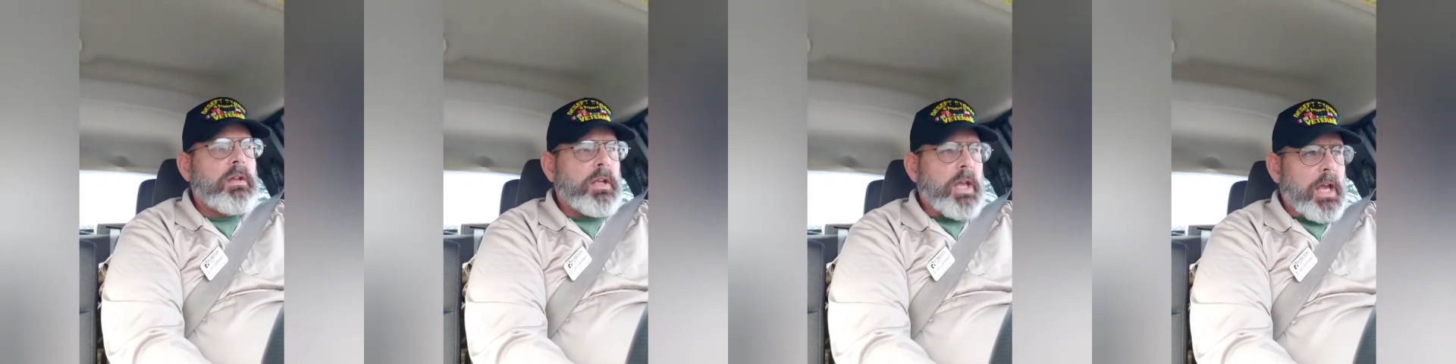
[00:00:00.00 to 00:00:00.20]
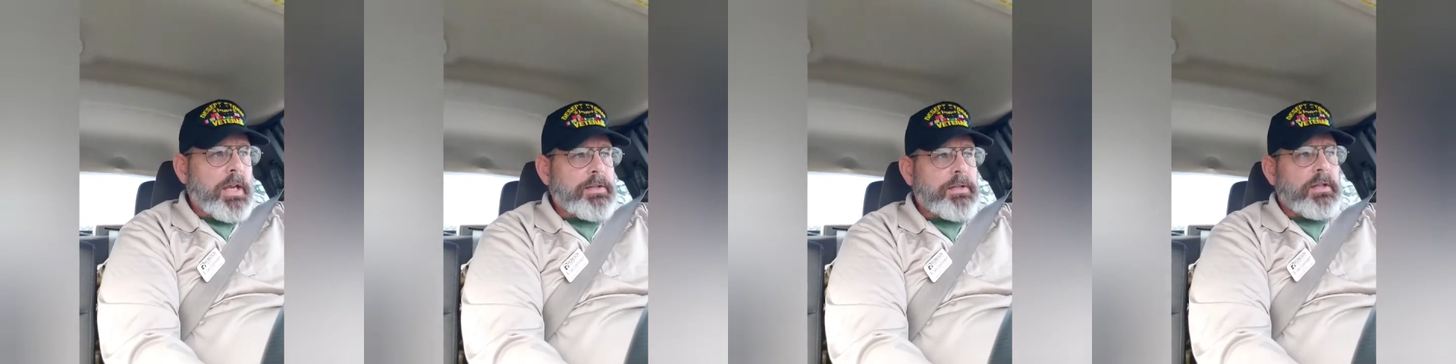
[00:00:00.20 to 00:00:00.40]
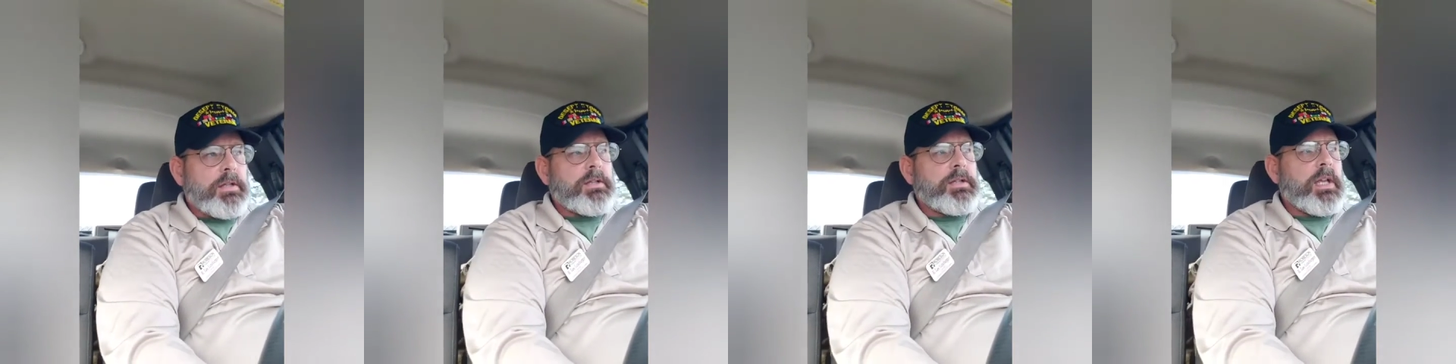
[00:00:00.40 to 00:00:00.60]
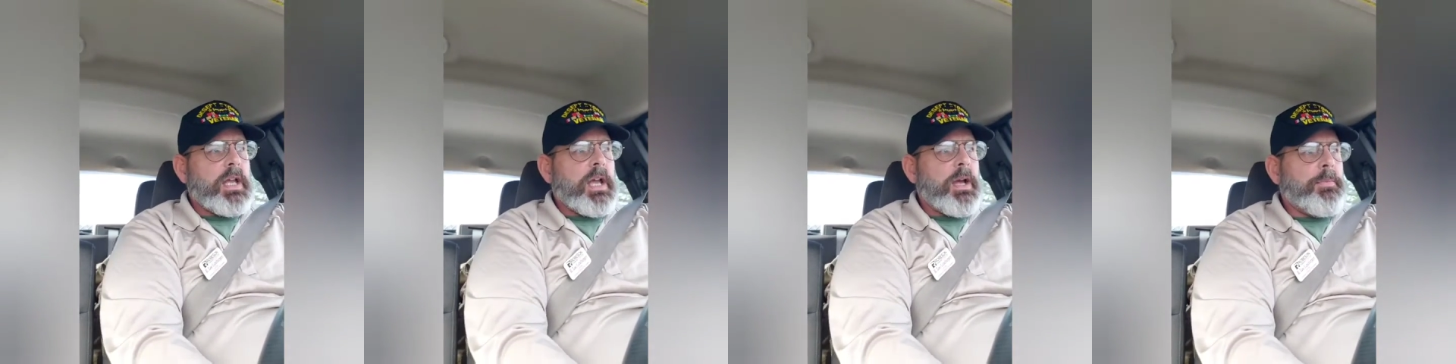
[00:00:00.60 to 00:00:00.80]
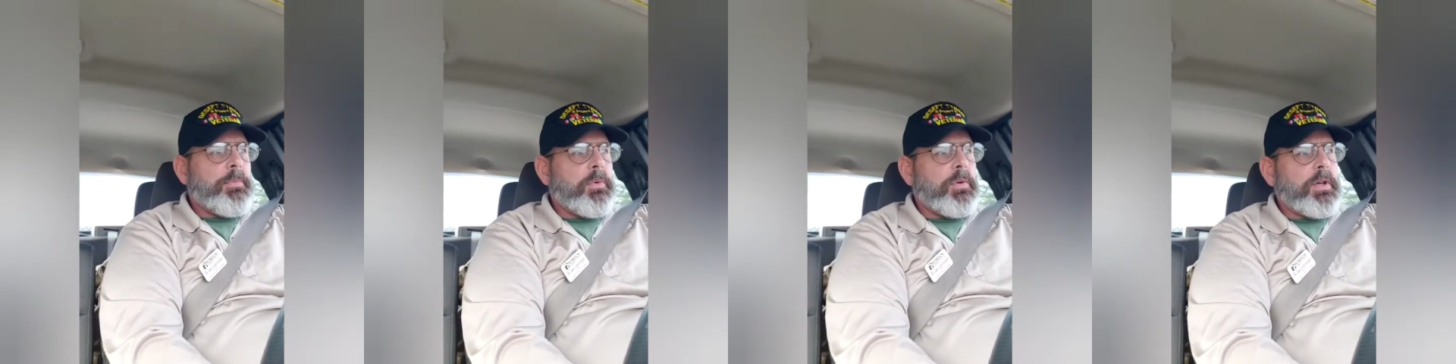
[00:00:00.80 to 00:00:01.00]
Case
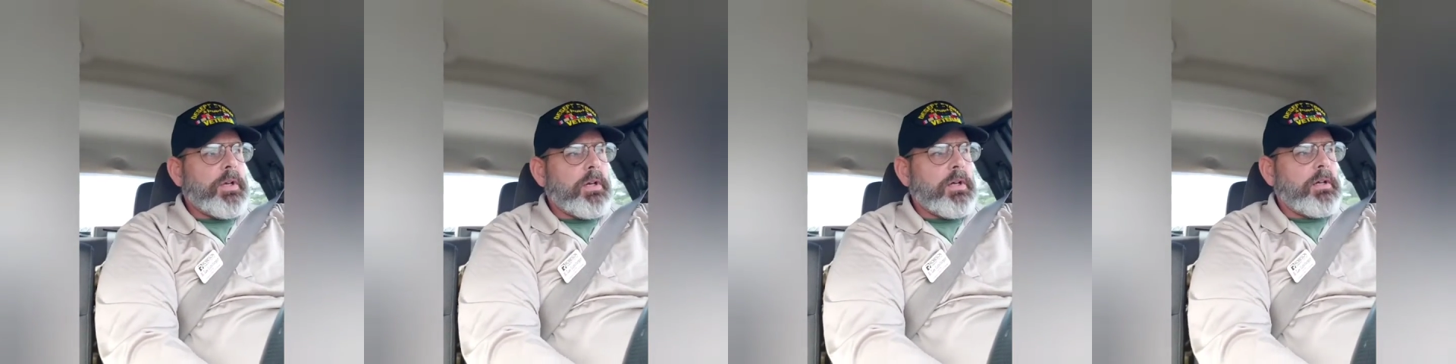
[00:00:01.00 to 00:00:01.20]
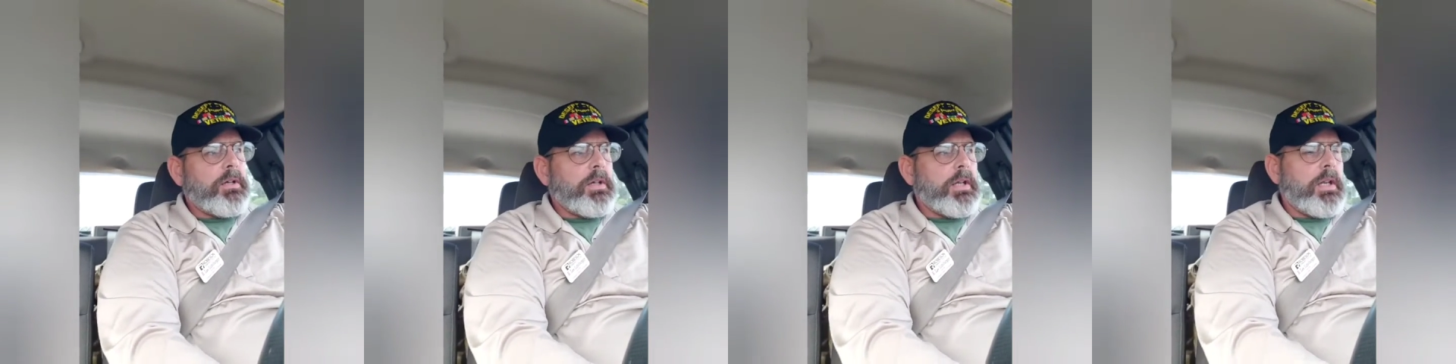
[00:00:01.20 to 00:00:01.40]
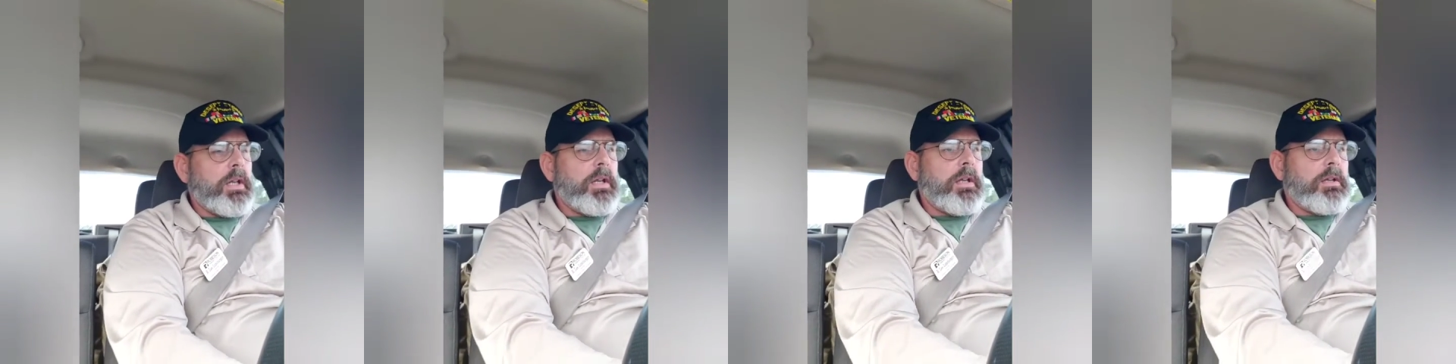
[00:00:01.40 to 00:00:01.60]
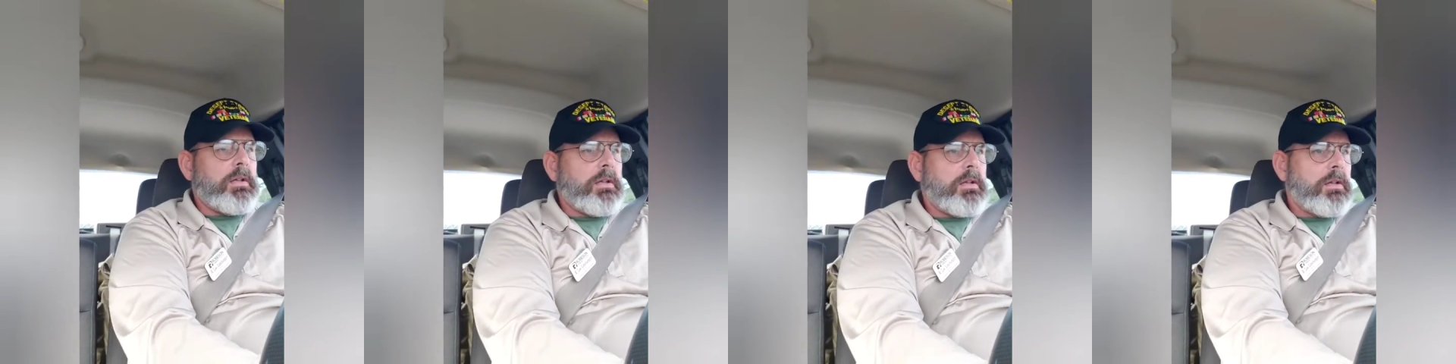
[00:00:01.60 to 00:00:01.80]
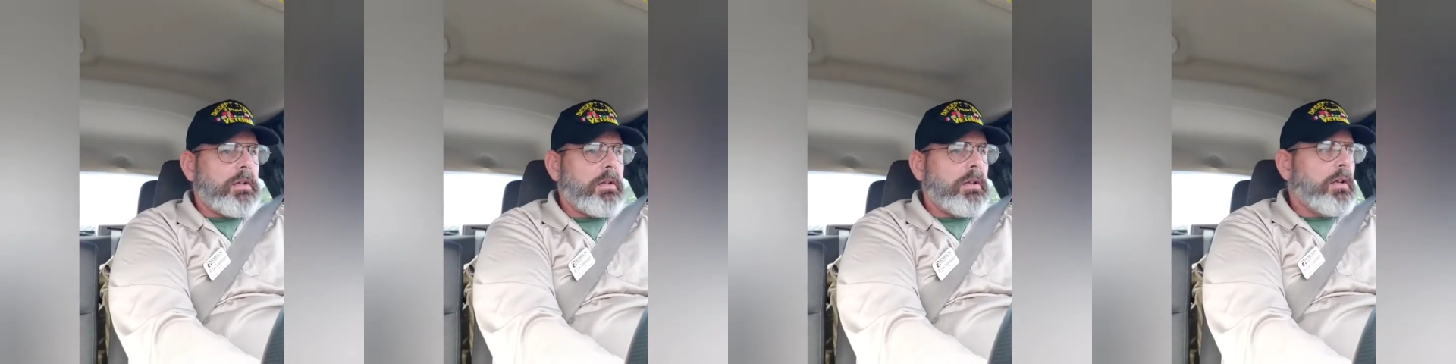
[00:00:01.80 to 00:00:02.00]
example, here in
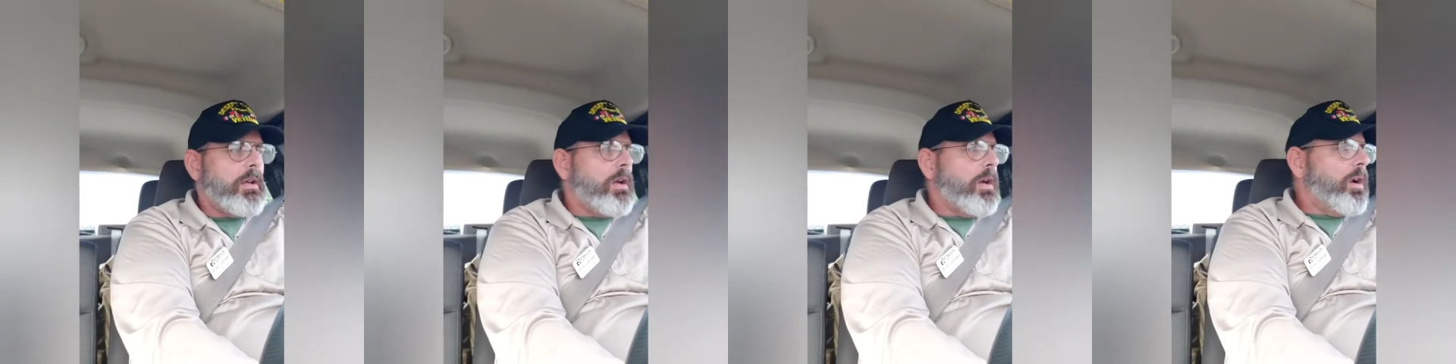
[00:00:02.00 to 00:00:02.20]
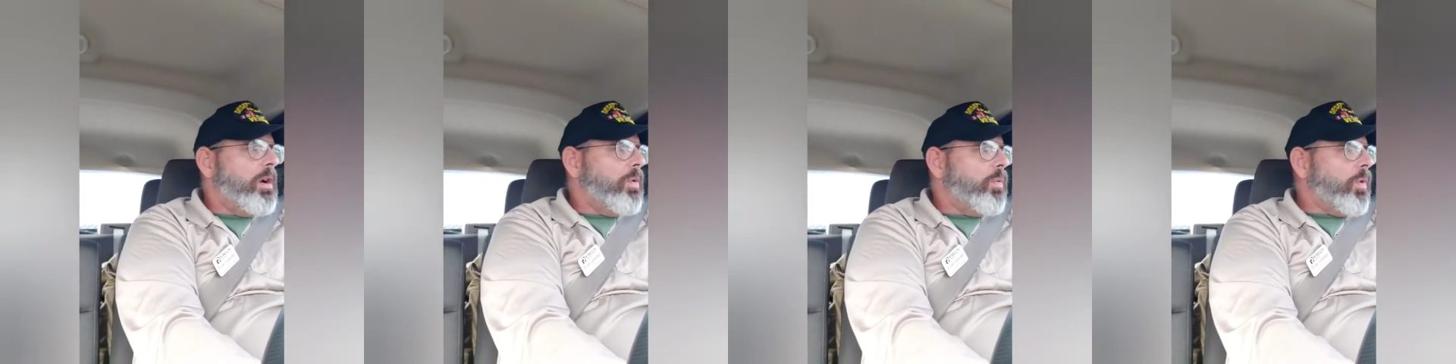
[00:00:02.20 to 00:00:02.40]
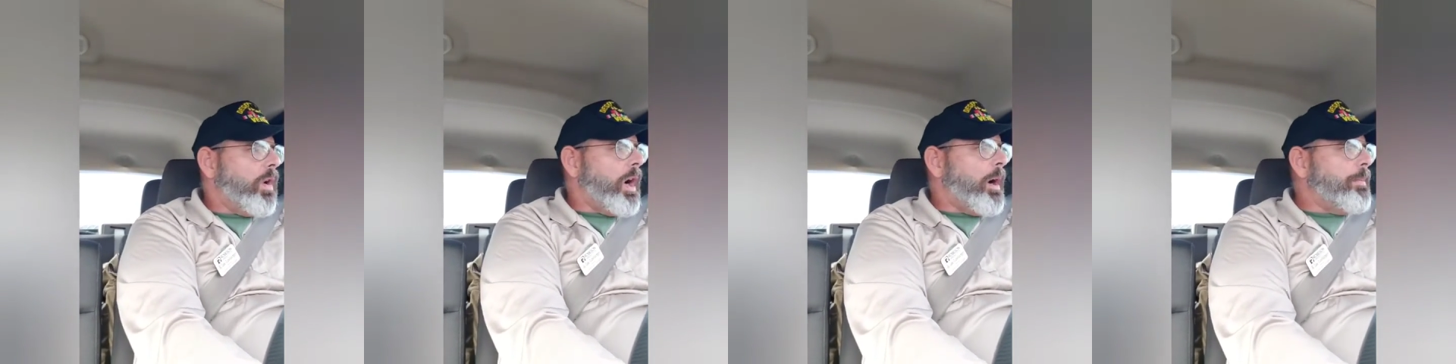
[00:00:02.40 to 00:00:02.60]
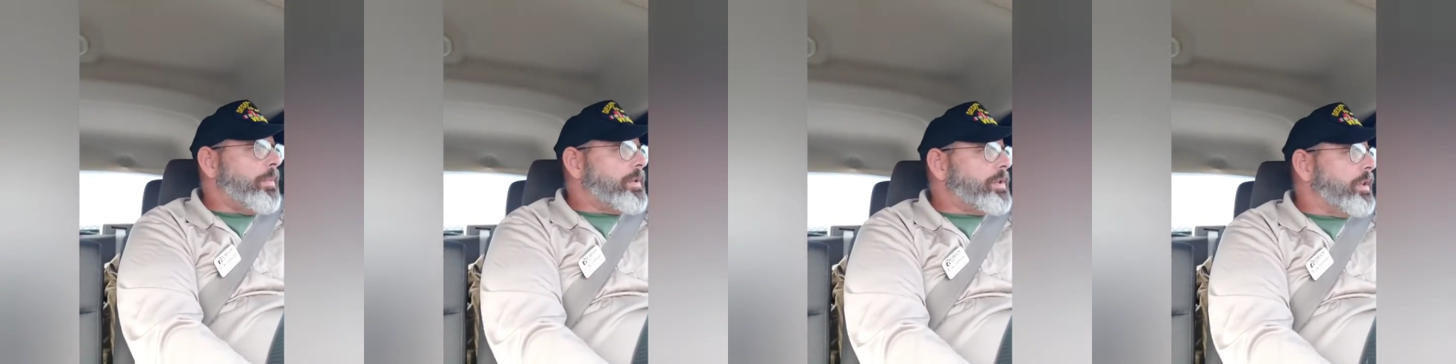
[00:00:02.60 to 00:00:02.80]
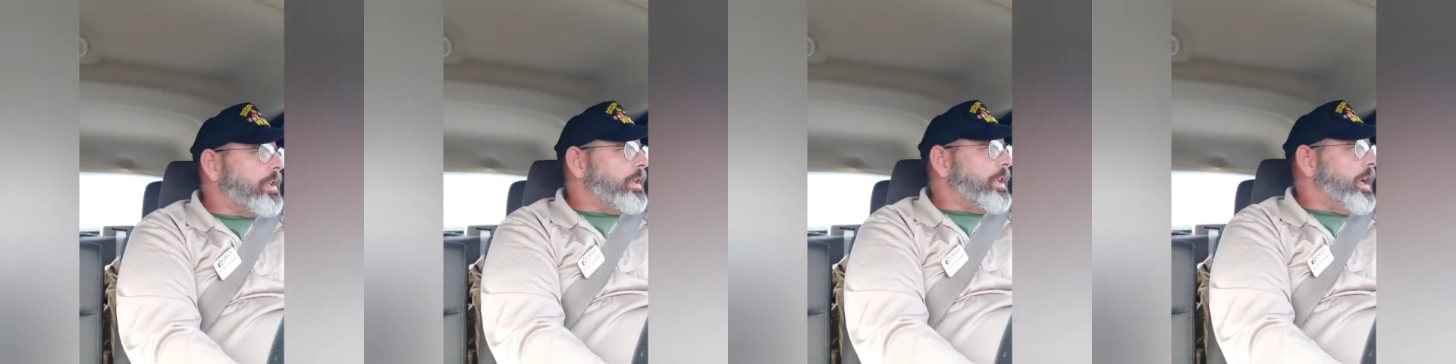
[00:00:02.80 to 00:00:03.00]
Robeson